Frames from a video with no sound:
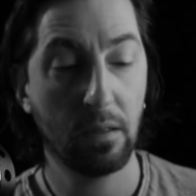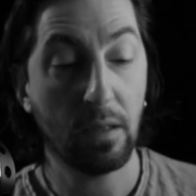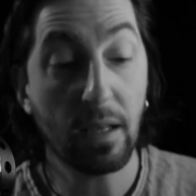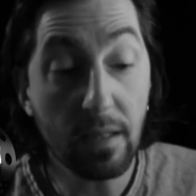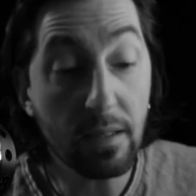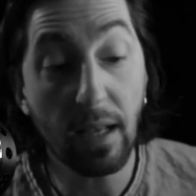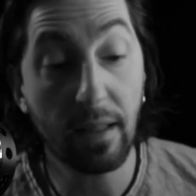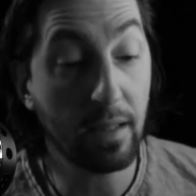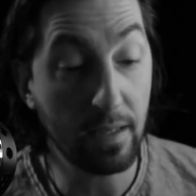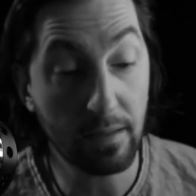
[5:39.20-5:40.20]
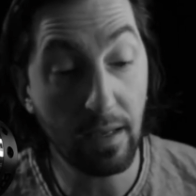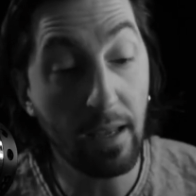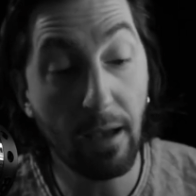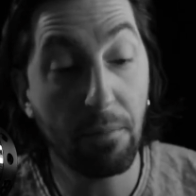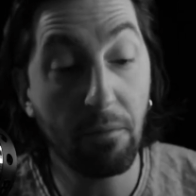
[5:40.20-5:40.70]
As he said this,
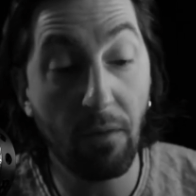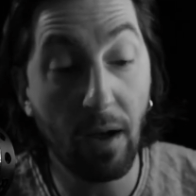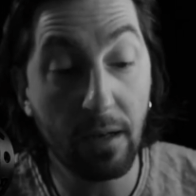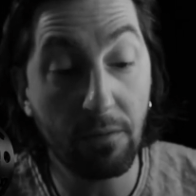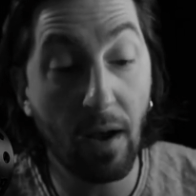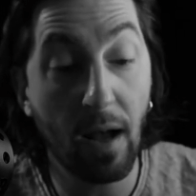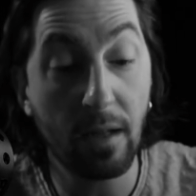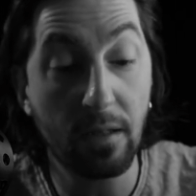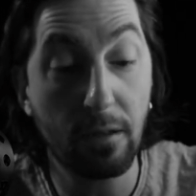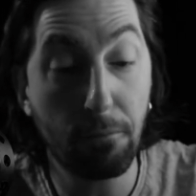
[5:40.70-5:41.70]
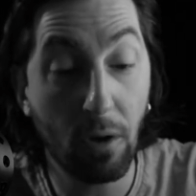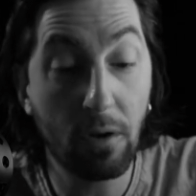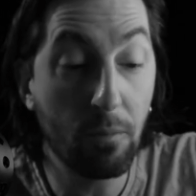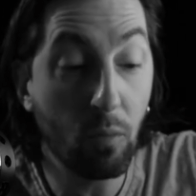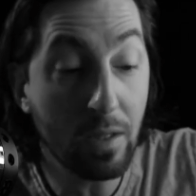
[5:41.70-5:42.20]
Ahab advanced
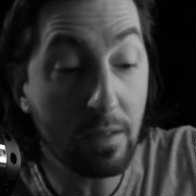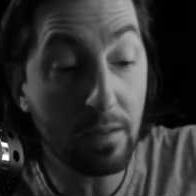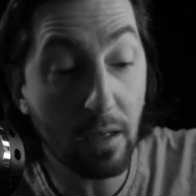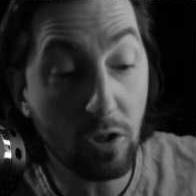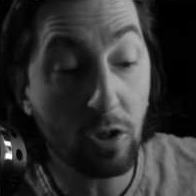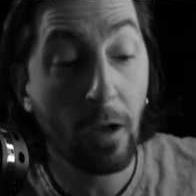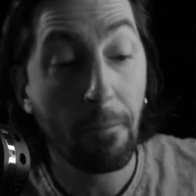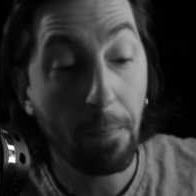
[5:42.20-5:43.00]
upon him with such